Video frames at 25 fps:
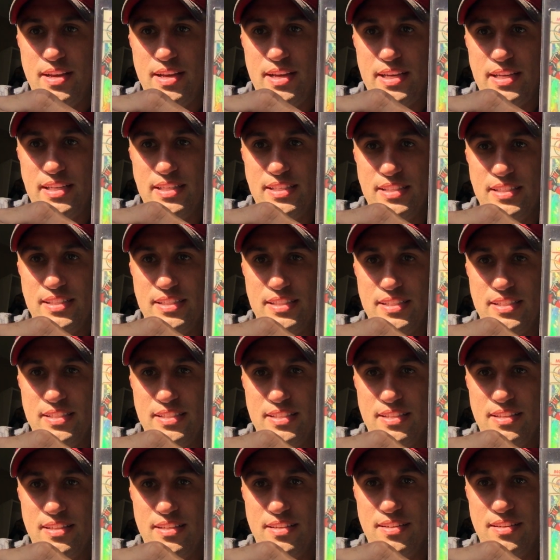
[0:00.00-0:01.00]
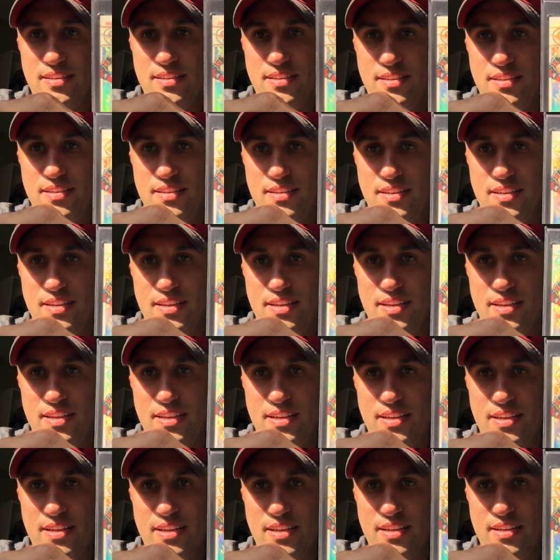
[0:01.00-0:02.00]
It's just,
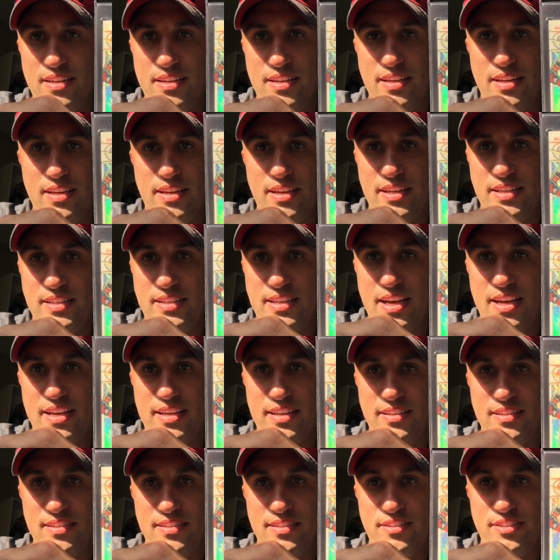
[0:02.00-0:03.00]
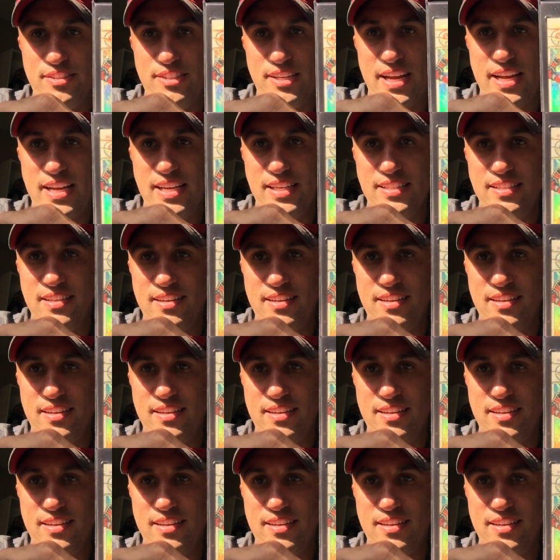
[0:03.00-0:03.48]
he's got his shades